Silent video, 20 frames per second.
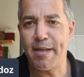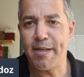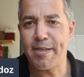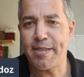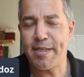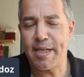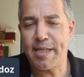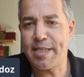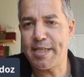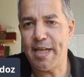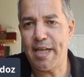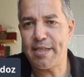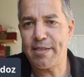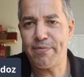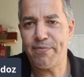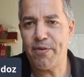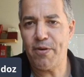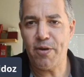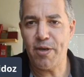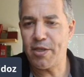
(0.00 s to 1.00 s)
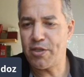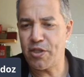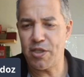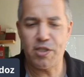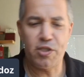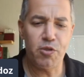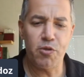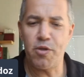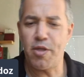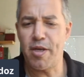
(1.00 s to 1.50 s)
successful, and just
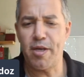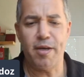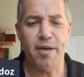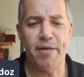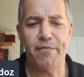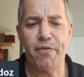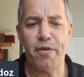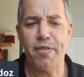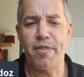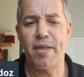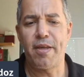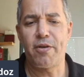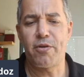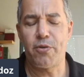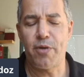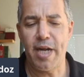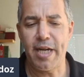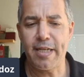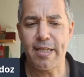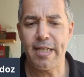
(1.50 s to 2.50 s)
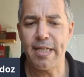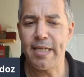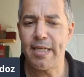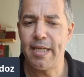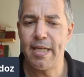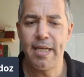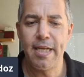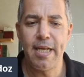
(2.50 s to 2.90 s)
do everything correctly.